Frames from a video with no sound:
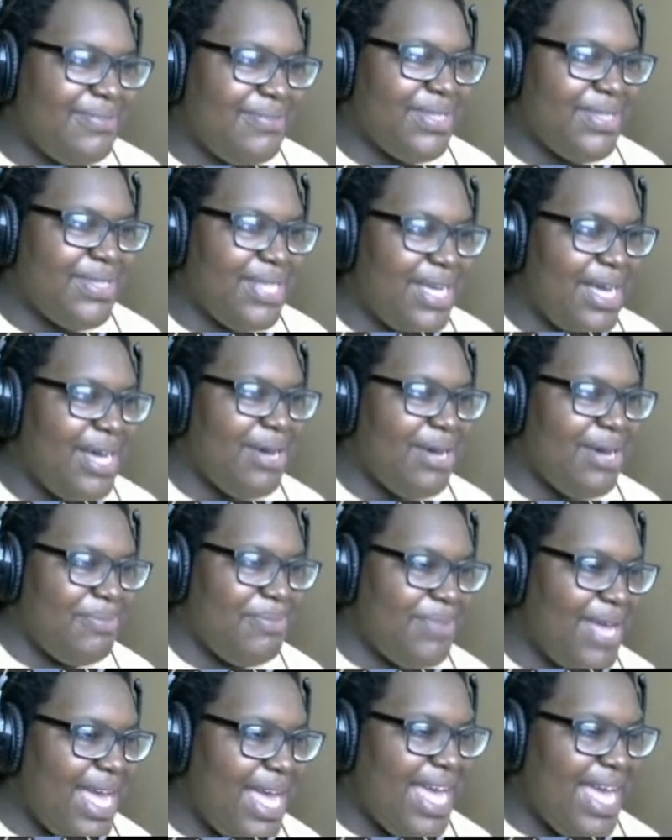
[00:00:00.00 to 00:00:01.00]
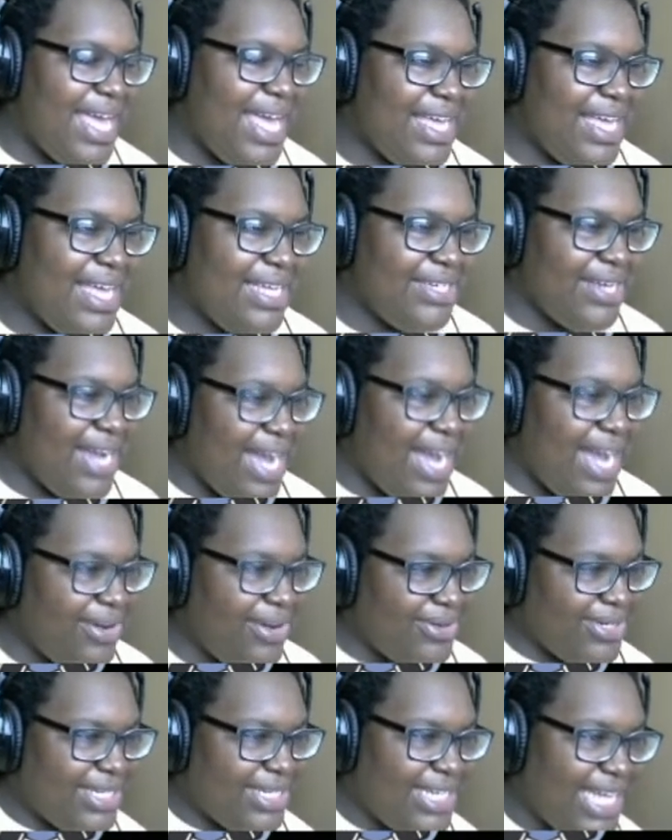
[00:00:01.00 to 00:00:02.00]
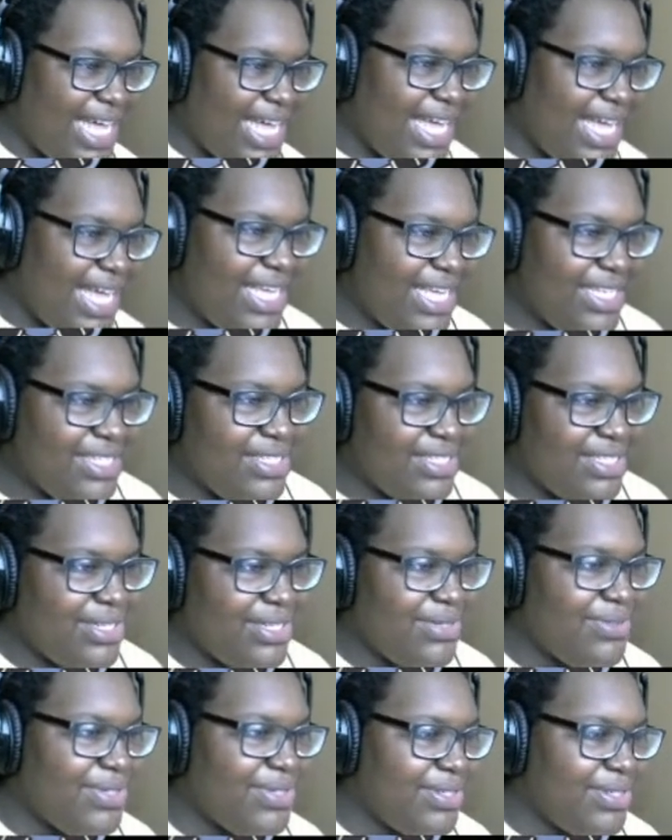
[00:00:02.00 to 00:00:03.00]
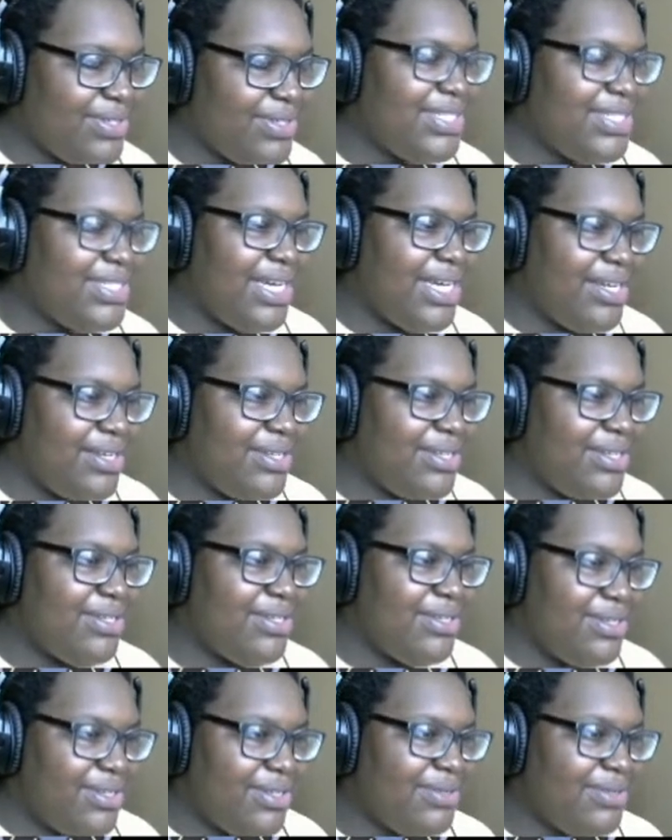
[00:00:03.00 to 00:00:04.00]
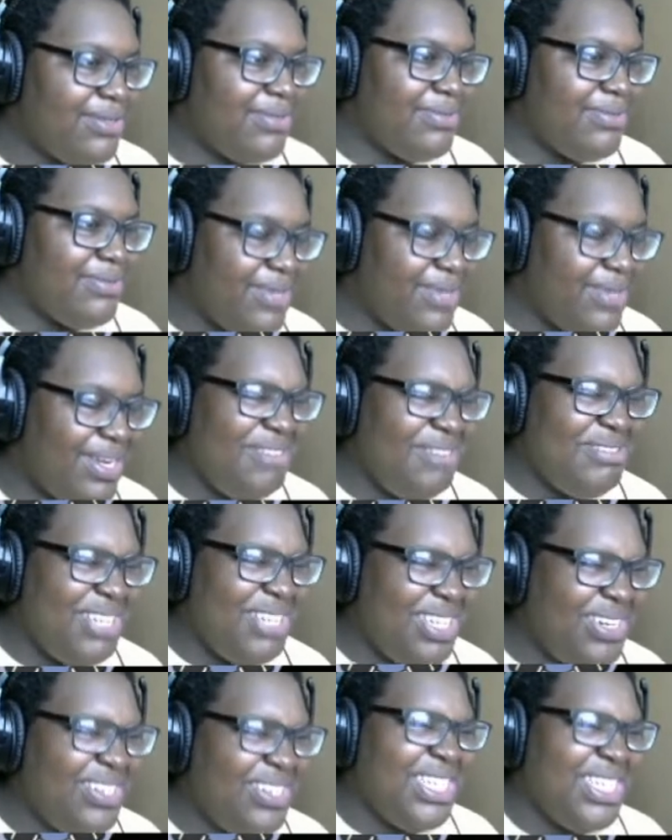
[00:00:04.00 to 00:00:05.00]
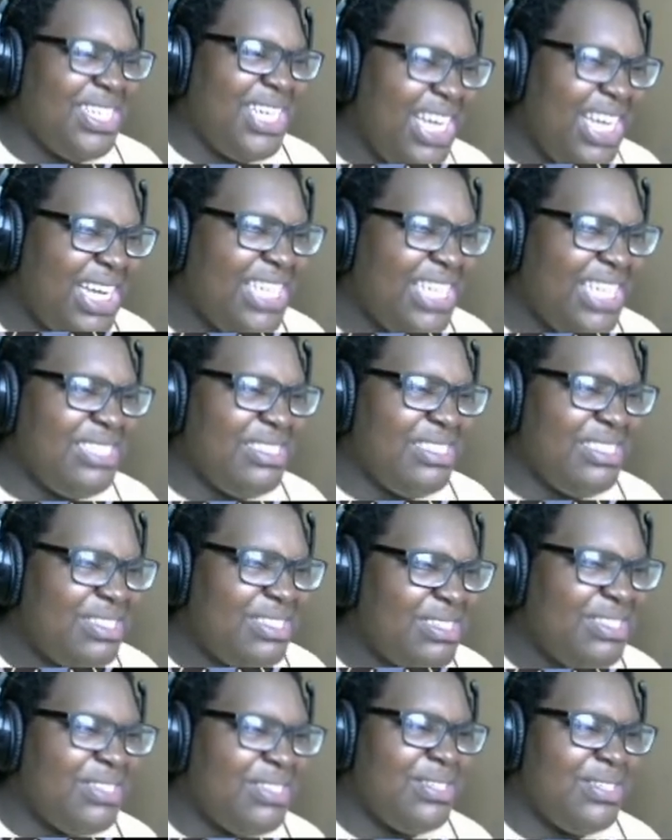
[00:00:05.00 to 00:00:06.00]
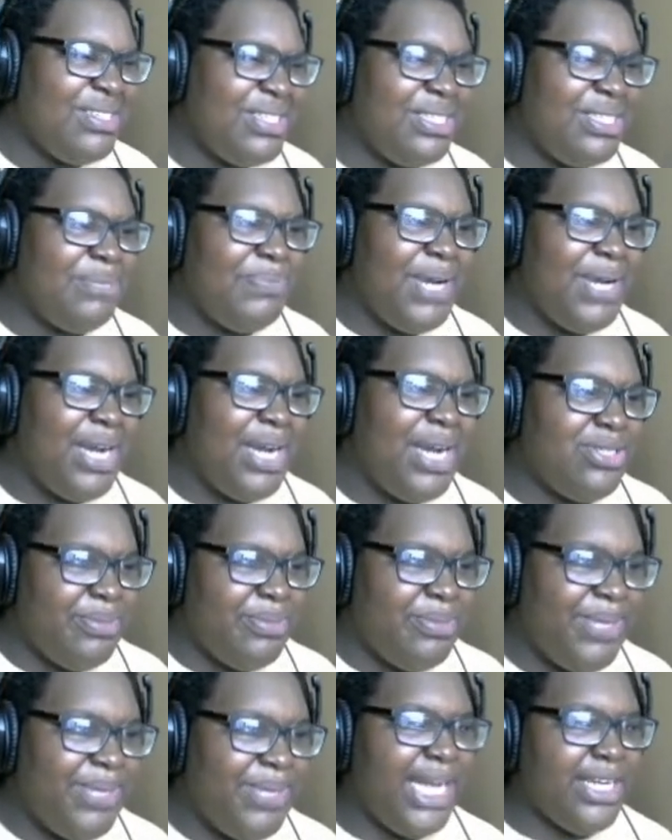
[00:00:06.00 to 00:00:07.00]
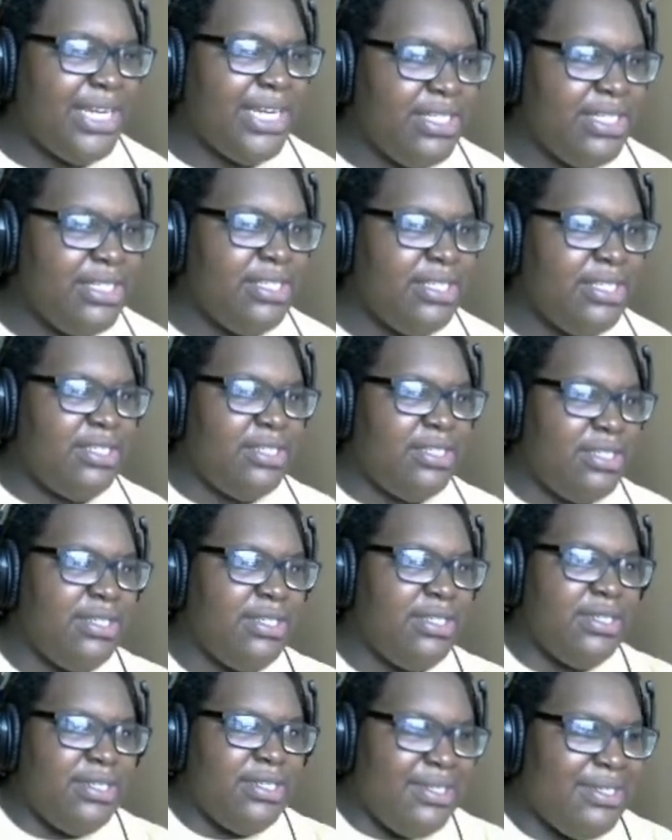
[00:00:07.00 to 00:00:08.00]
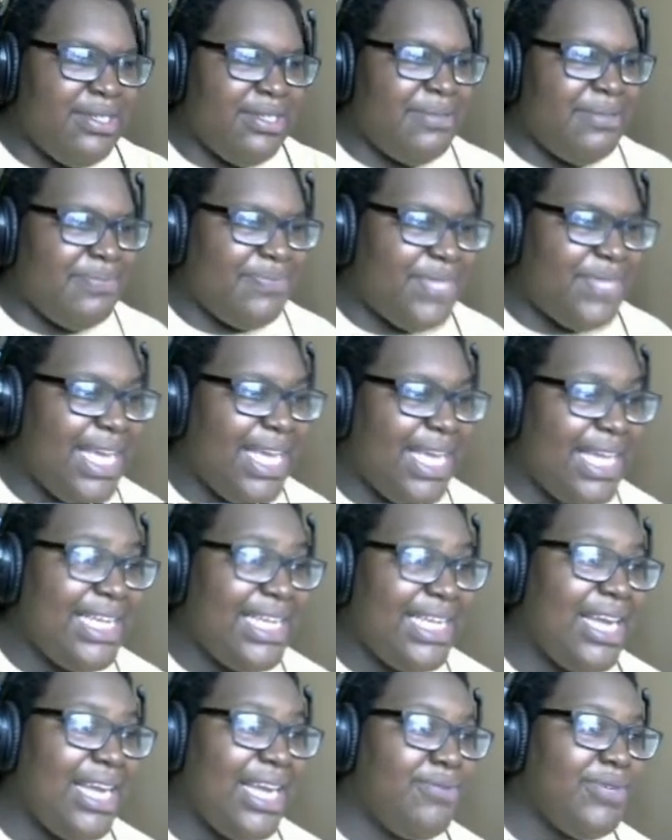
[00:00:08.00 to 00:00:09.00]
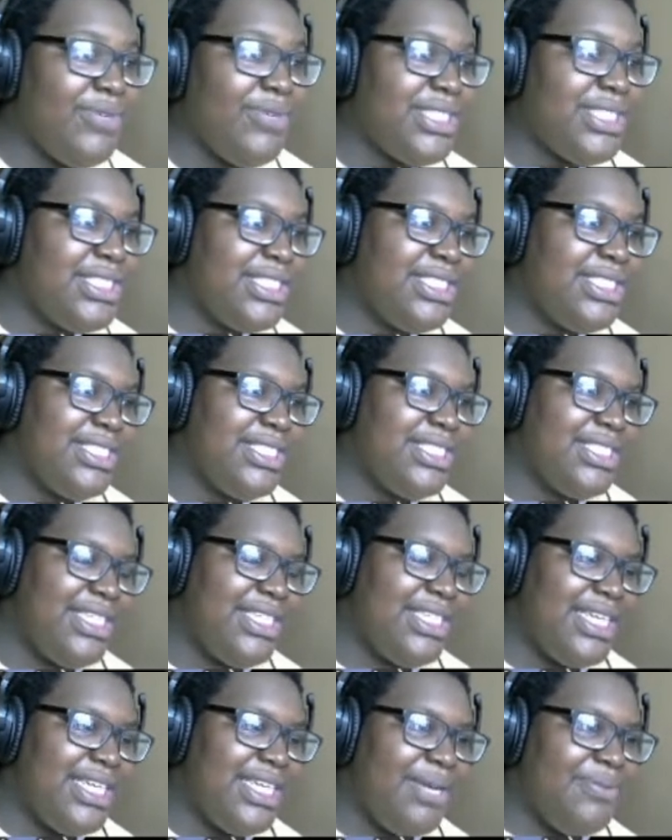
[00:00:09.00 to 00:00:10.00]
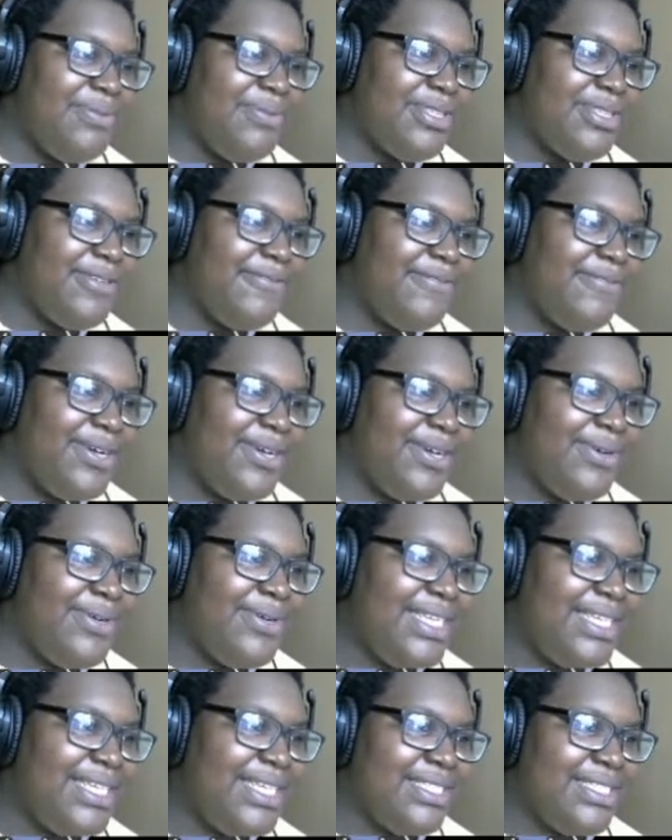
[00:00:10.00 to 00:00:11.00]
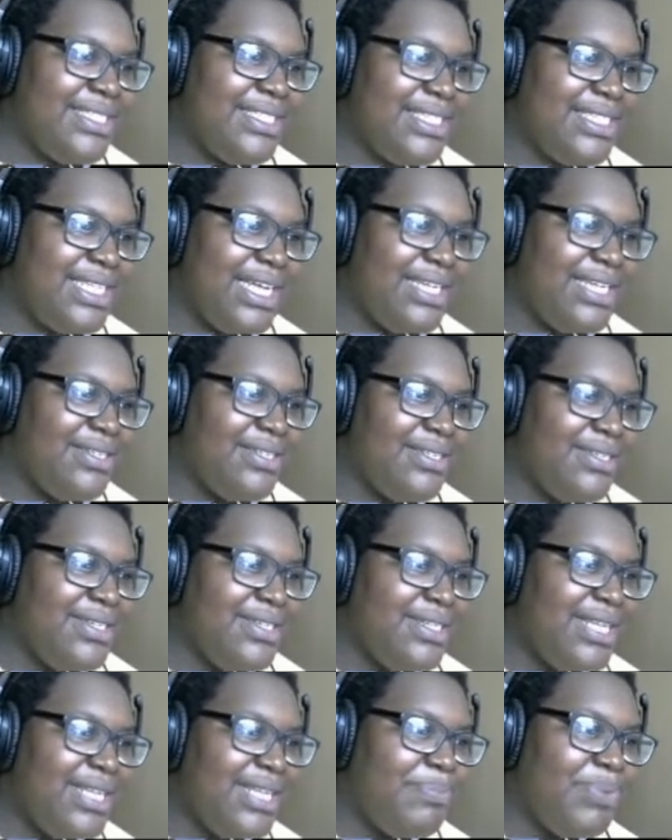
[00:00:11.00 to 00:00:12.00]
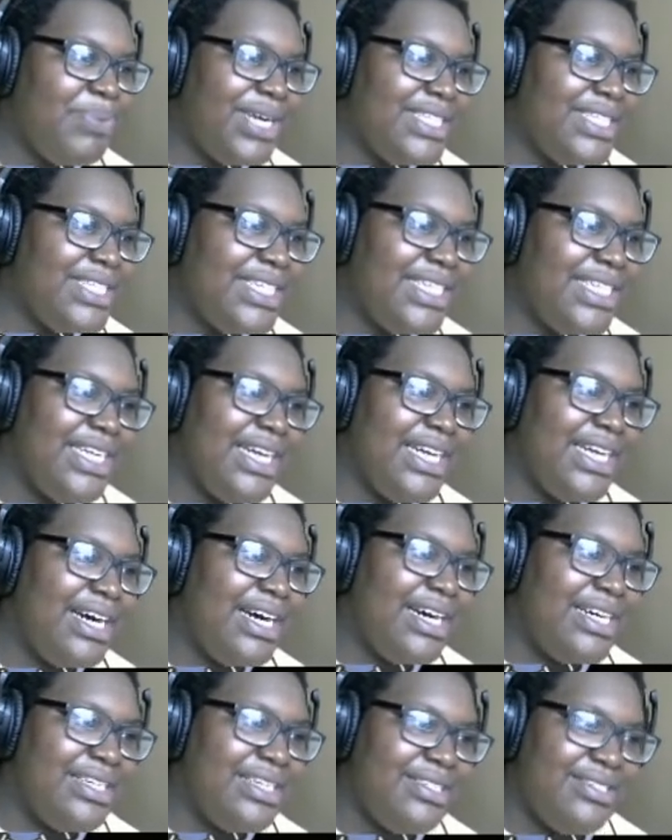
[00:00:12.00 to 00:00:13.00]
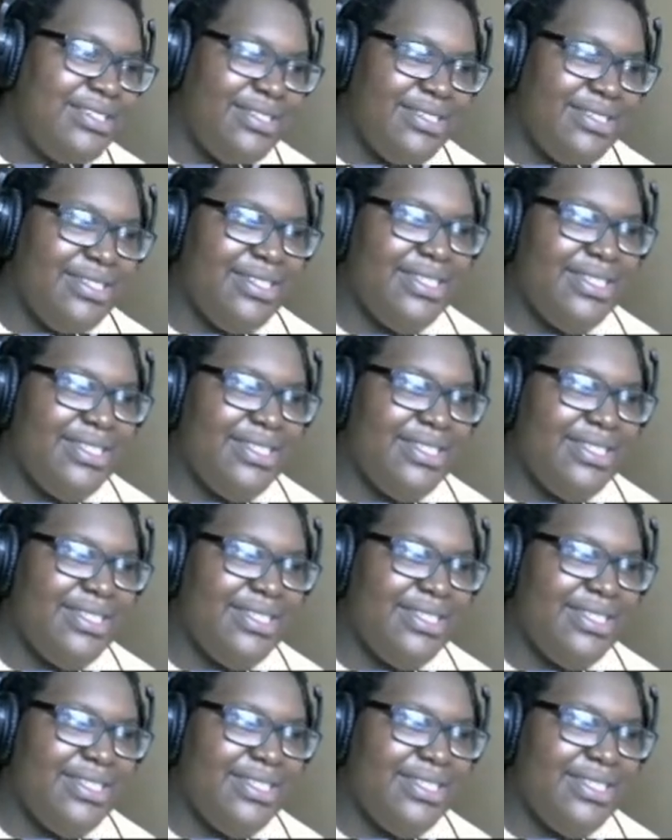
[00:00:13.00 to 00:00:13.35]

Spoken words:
Oh, Matt, you're out of class. Go down. I'm like, okay. Need to bounce back. I like how Rustage, he came with the flow easily, like praying to your god.